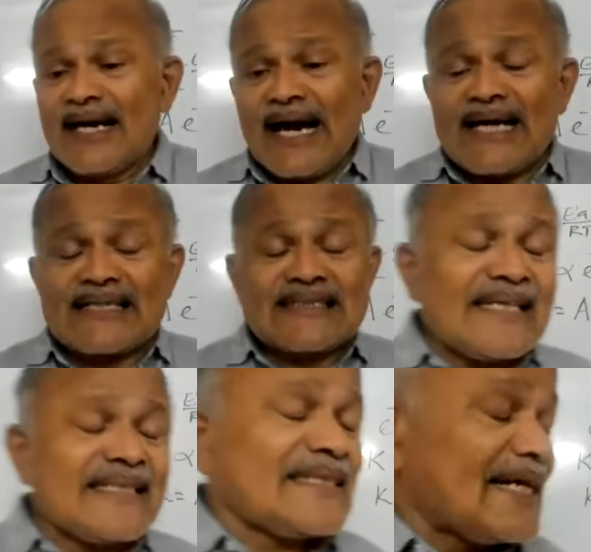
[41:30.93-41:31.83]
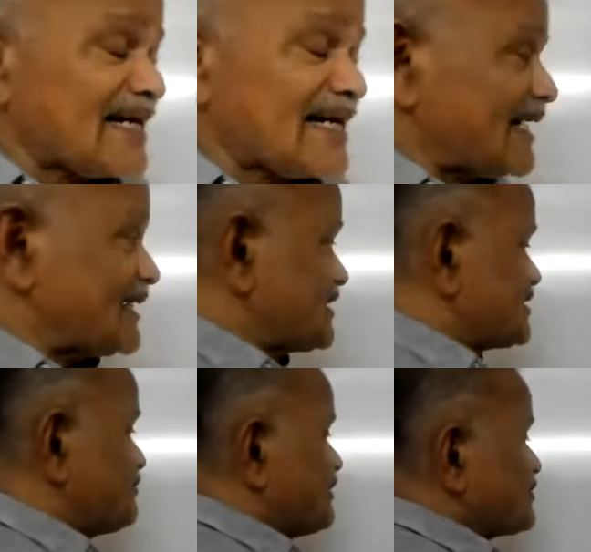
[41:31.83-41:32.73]
And such
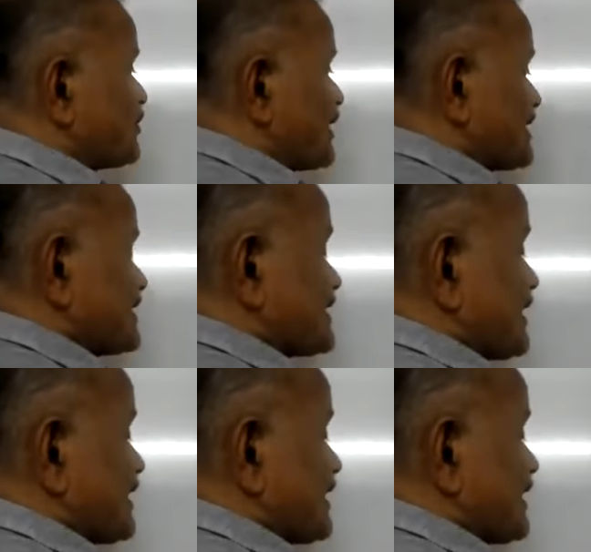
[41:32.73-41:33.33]
relationship is known as the